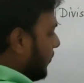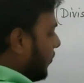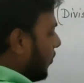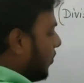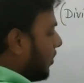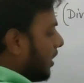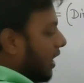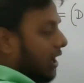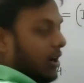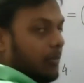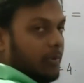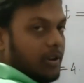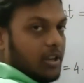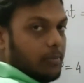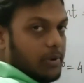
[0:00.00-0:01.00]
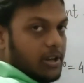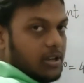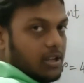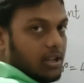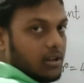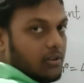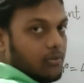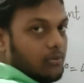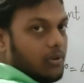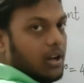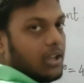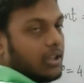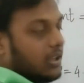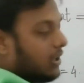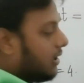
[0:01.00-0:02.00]
4 can't be remainder.
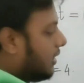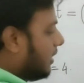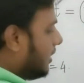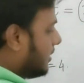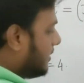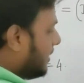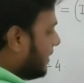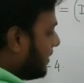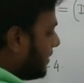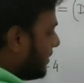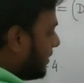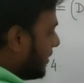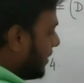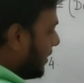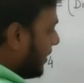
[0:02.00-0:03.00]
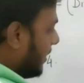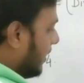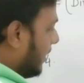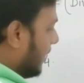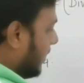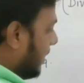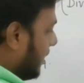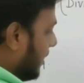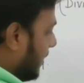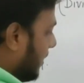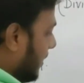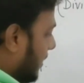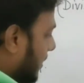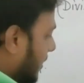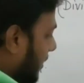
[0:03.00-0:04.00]
Why? Since
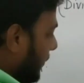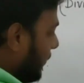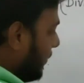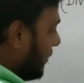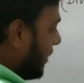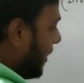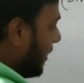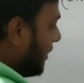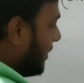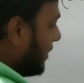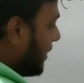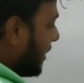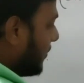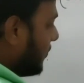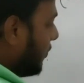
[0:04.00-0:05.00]
if we take this as